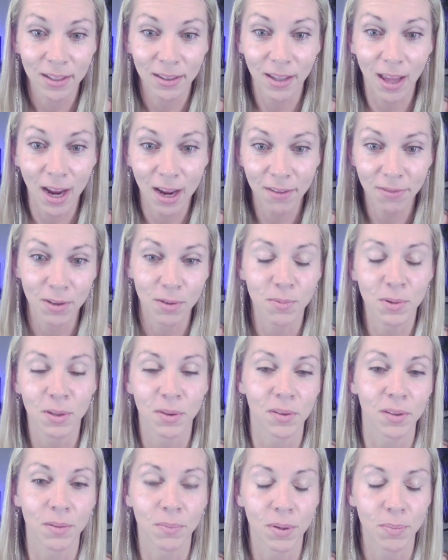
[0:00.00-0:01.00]
life and
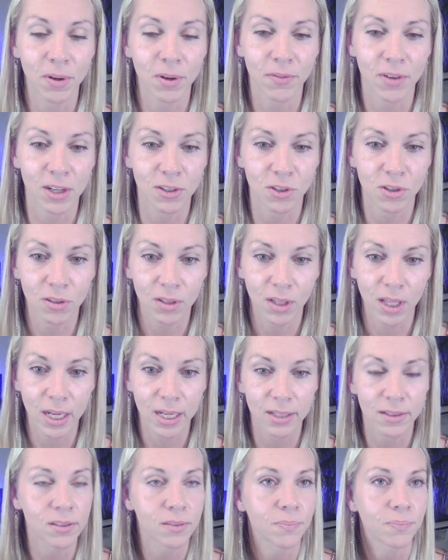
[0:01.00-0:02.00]
with professional
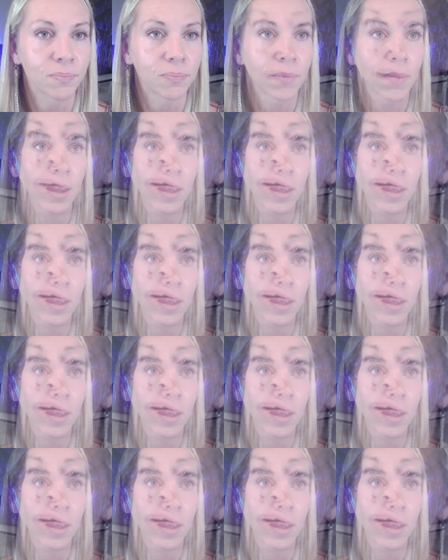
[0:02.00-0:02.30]
clients.